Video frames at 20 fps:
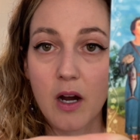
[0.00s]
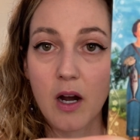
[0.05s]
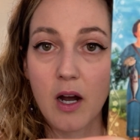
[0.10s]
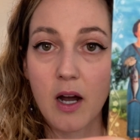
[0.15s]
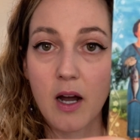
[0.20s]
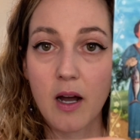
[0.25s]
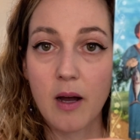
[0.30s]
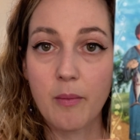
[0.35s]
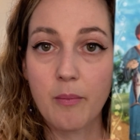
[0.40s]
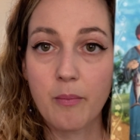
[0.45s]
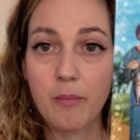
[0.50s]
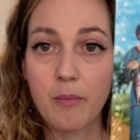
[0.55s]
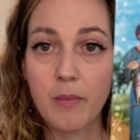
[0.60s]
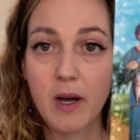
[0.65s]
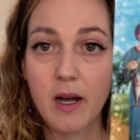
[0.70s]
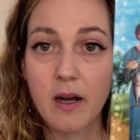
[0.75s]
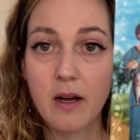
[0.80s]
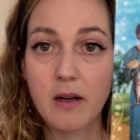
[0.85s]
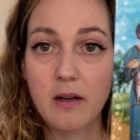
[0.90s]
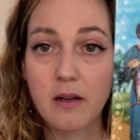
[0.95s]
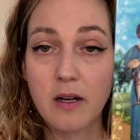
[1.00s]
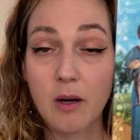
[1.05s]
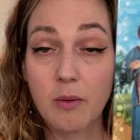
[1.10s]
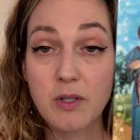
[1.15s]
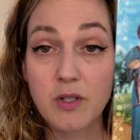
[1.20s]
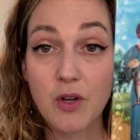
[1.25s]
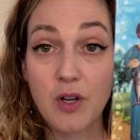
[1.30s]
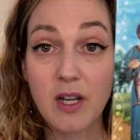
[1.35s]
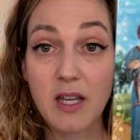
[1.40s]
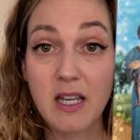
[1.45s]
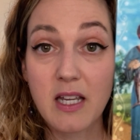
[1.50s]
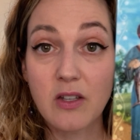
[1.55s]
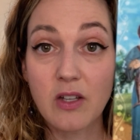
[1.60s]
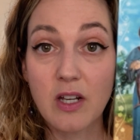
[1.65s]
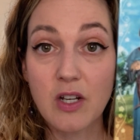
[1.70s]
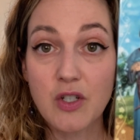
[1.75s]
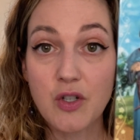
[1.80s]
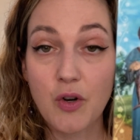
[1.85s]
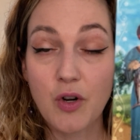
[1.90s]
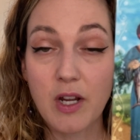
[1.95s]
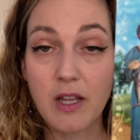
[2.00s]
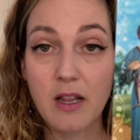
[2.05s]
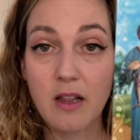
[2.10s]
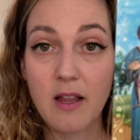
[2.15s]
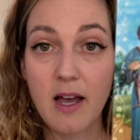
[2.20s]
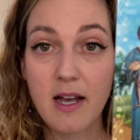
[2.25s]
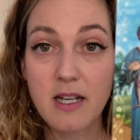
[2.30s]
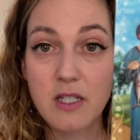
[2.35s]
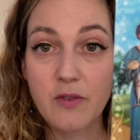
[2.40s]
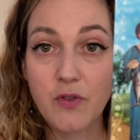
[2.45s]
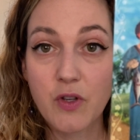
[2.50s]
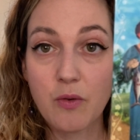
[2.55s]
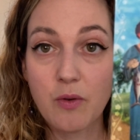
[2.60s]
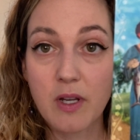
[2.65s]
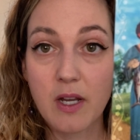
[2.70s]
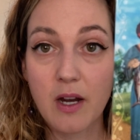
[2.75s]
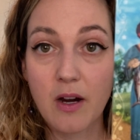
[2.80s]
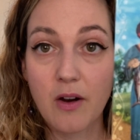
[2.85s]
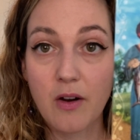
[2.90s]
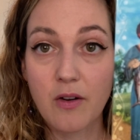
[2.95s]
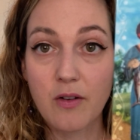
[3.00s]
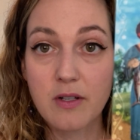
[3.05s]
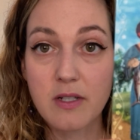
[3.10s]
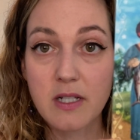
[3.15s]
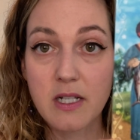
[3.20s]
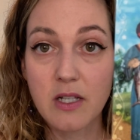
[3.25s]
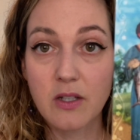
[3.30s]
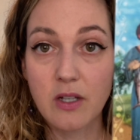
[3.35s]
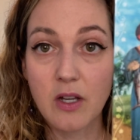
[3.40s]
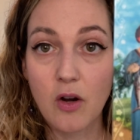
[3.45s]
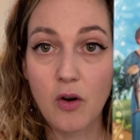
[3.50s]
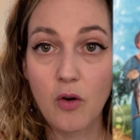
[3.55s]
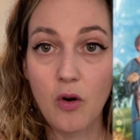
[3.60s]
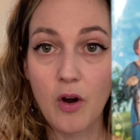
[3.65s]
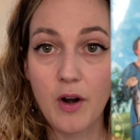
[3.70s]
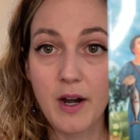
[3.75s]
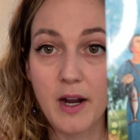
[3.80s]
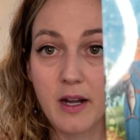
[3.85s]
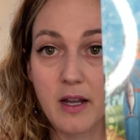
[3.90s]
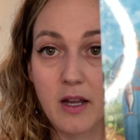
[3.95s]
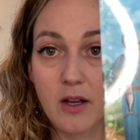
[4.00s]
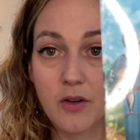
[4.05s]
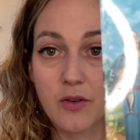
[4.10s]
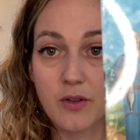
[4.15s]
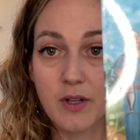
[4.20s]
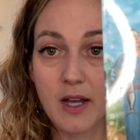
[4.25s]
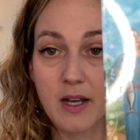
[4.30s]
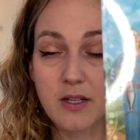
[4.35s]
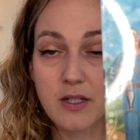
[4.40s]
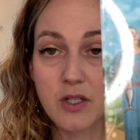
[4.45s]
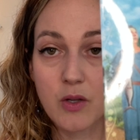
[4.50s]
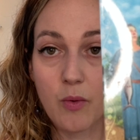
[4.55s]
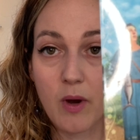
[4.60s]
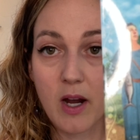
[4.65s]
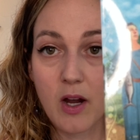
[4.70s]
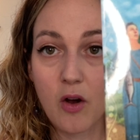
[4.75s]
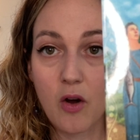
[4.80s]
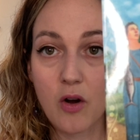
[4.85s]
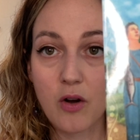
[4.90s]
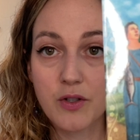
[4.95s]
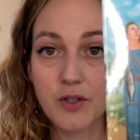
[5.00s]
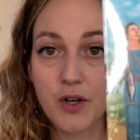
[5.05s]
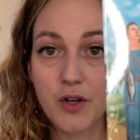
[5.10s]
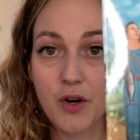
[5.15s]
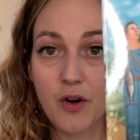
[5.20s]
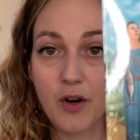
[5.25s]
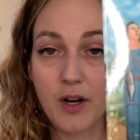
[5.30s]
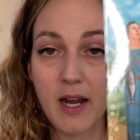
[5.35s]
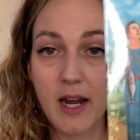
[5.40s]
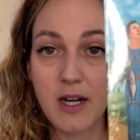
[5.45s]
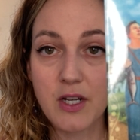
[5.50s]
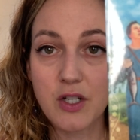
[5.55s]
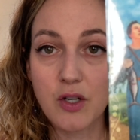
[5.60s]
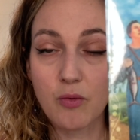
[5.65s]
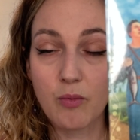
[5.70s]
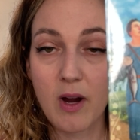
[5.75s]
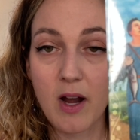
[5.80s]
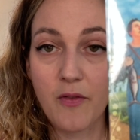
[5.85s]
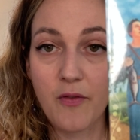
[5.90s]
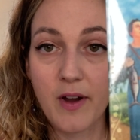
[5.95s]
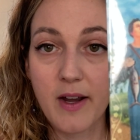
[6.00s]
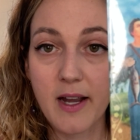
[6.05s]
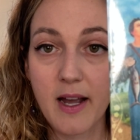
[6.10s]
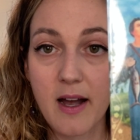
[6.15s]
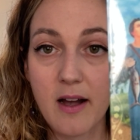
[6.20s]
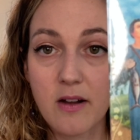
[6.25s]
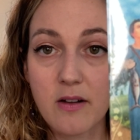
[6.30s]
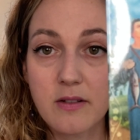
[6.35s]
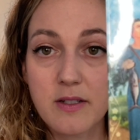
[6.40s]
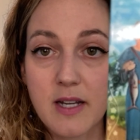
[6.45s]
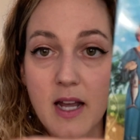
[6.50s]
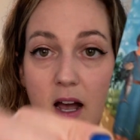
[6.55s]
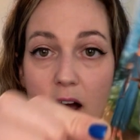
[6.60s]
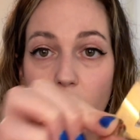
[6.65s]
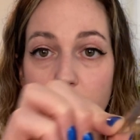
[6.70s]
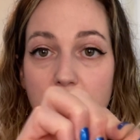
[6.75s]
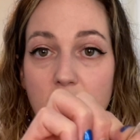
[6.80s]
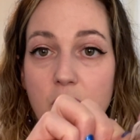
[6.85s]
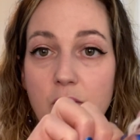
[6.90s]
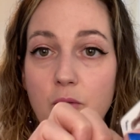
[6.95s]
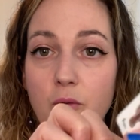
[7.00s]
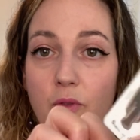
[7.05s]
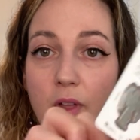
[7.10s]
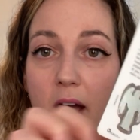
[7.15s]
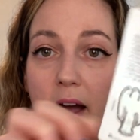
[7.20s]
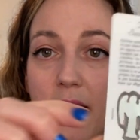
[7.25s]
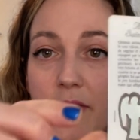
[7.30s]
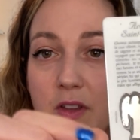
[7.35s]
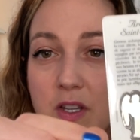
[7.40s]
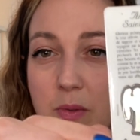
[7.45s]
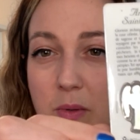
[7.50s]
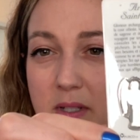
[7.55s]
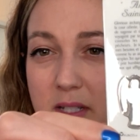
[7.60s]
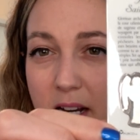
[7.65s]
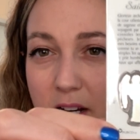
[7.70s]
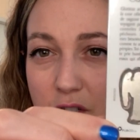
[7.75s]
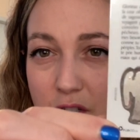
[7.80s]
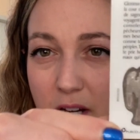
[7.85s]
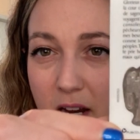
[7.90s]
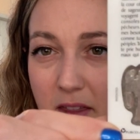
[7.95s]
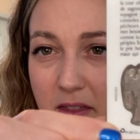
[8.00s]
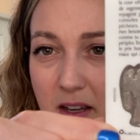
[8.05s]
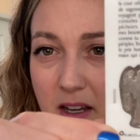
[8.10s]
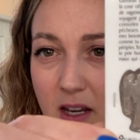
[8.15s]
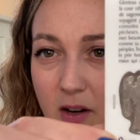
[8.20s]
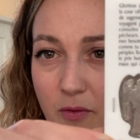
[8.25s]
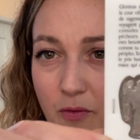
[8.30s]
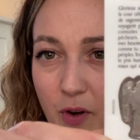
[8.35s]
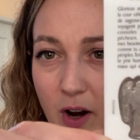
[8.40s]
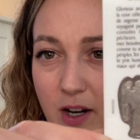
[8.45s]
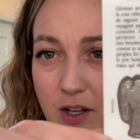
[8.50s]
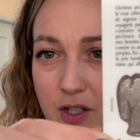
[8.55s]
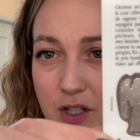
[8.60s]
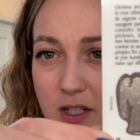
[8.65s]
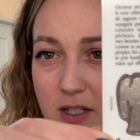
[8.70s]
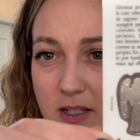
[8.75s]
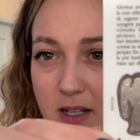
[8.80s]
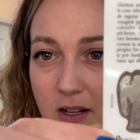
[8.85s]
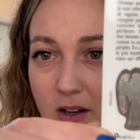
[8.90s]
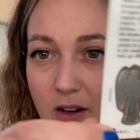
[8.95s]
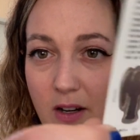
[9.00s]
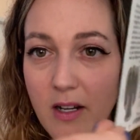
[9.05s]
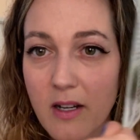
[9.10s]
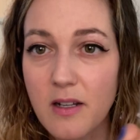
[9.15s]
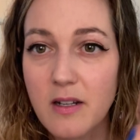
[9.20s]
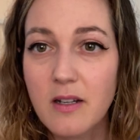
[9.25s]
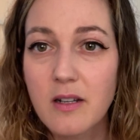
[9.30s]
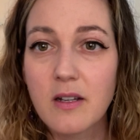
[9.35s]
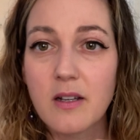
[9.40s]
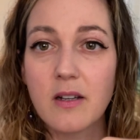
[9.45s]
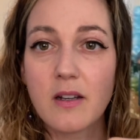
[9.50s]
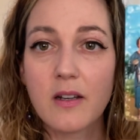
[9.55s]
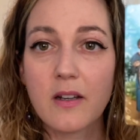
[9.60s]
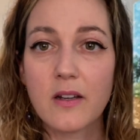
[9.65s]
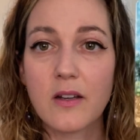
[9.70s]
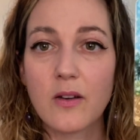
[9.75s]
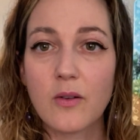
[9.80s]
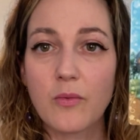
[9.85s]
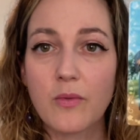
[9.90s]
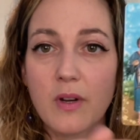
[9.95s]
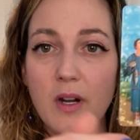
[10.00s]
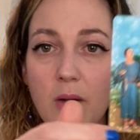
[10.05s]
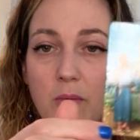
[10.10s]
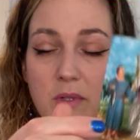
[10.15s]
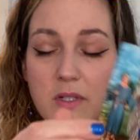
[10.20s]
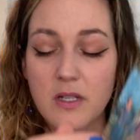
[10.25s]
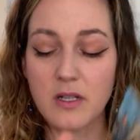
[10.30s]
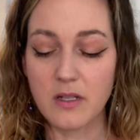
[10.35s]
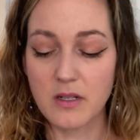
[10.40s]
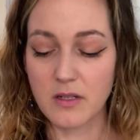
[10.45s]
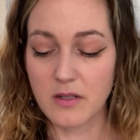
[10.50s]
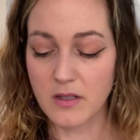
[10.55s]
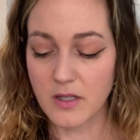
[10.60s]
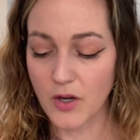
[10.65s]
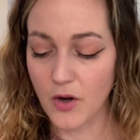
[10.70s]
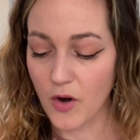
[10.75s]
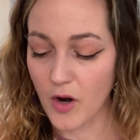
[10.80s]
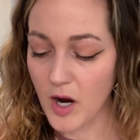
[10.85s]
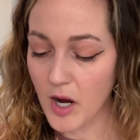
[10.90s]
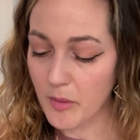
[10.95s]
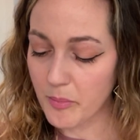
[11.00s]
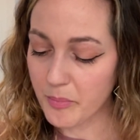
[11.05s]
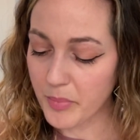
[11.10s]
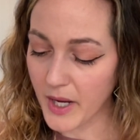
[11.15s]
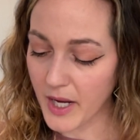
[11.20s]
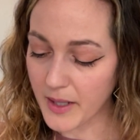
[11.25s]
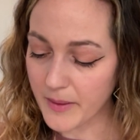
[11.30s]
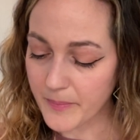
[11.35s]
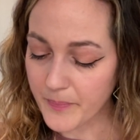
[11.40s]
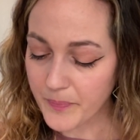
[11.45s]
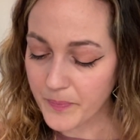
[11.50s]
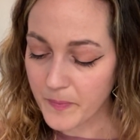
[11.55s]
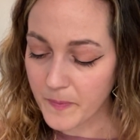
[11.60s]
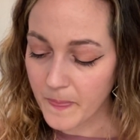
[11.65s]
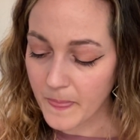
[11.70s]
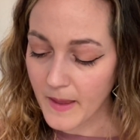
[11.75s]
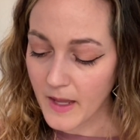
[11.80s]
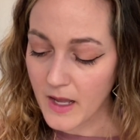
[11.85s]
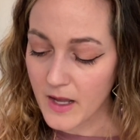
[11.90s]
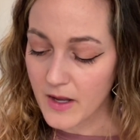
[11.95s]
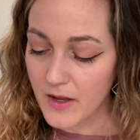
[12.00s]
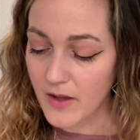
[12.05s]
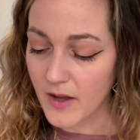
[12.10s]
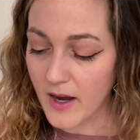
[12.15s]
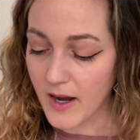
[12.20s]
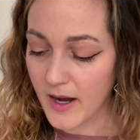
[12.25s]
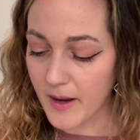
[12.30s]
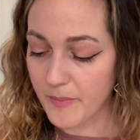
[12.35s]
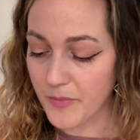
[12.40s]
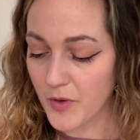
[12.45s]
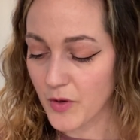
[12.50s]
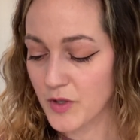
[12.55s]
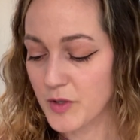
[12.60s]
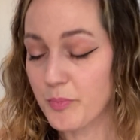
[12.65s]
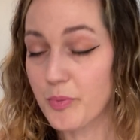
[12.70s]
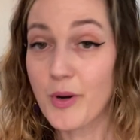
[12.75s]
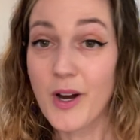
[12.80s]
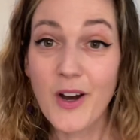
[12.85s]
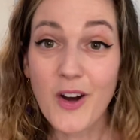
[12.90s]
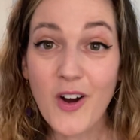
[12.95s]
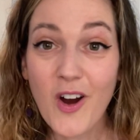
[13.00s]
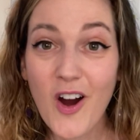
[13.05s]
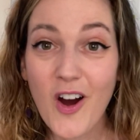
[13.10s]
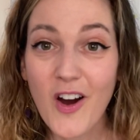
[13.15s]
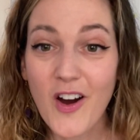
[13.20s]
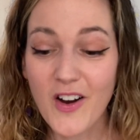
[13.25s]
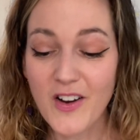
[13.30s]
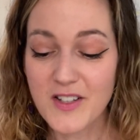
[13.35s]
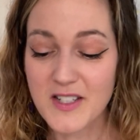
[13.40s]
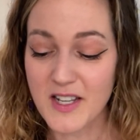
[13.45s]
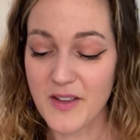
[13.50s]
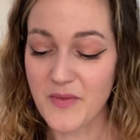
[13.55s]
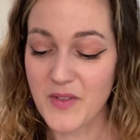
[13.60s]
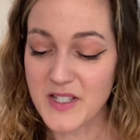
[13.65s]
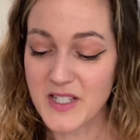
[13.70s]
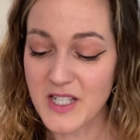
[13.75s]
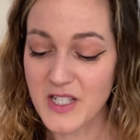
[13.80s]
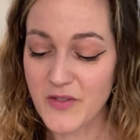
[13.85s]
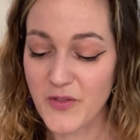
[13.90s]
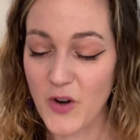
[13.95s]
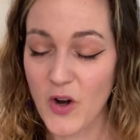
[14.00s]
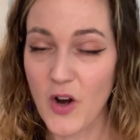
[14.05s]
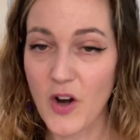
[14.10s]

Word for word: I was on a healing journey the last few years, healing a chronic illness. So I called on Archangel Raphael to help me through that. This one's actually, I think, in French, because I got it when I was in Europe. But there's prayer cards, and this is for